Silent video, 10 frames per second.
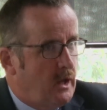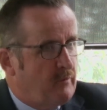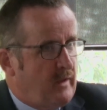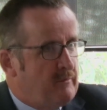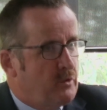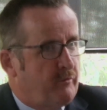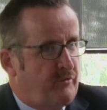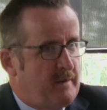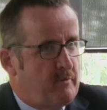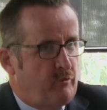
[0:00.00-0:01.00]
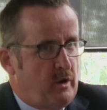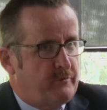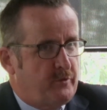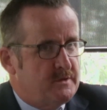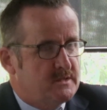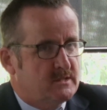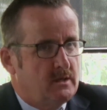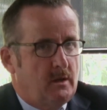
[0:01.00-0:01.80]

If we haven't got a frame of reference,